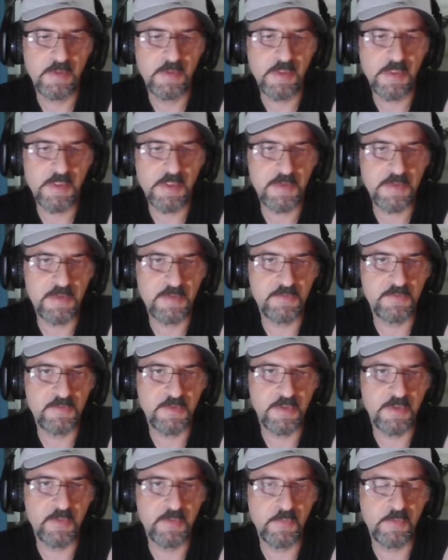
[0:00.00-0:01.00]
I guess
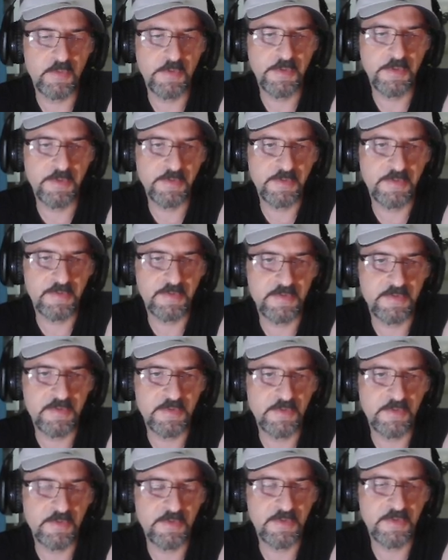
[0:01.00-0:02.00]
Dragon Warrior is the
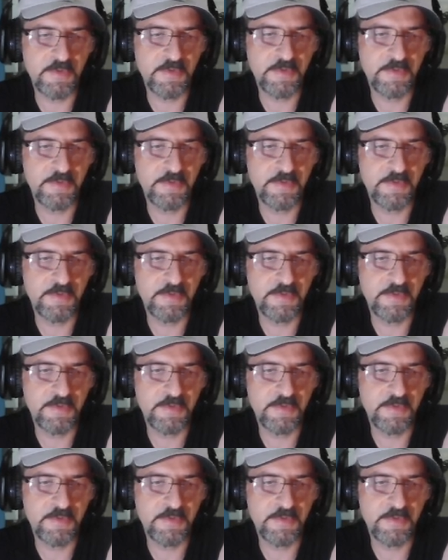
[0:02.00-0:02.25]
choice here.